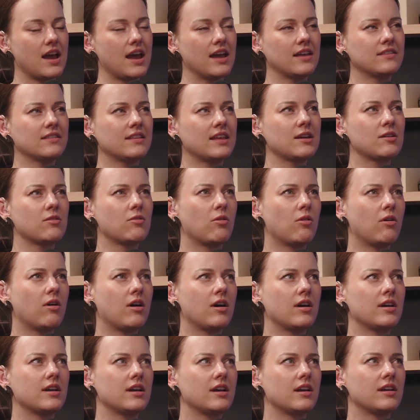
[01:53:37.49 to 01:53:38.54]
And like,
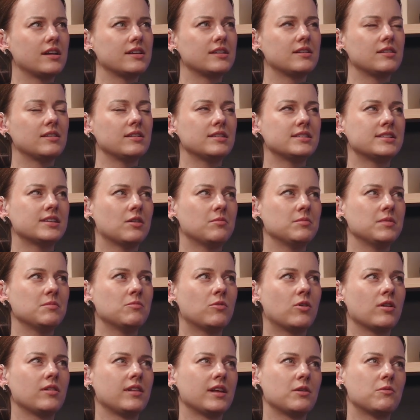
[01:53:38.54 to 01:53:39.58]
tell me
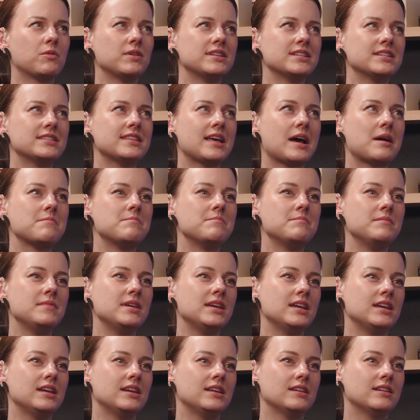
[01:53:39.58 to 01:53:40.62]
more, like, what does that
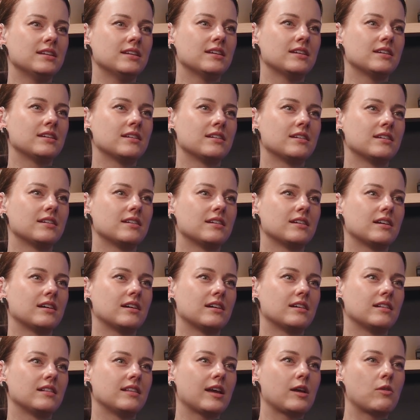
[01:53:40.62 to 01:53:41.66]
mean?
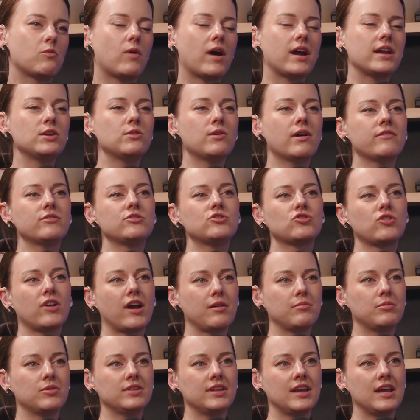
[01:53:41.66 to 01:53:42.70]
Like, why do you have a
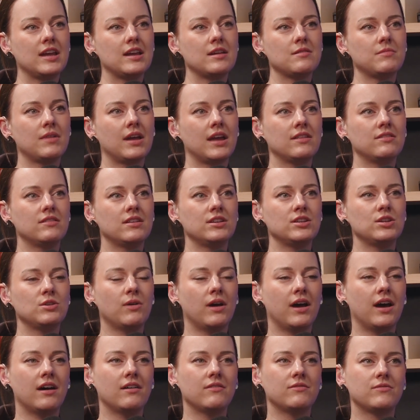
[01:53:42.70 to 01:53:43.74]
tribal name and then you
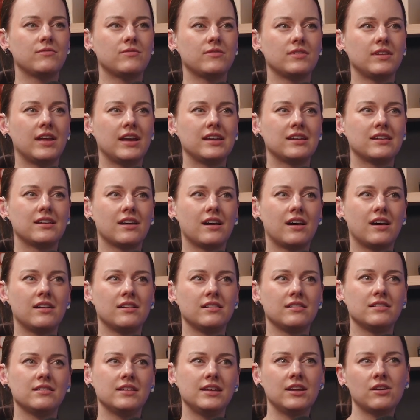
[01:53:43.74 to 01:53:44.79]
have like
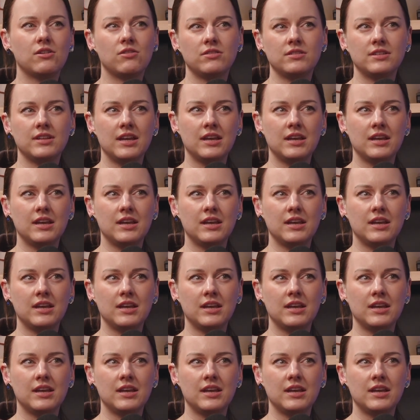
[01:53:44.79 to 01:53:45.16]
a legal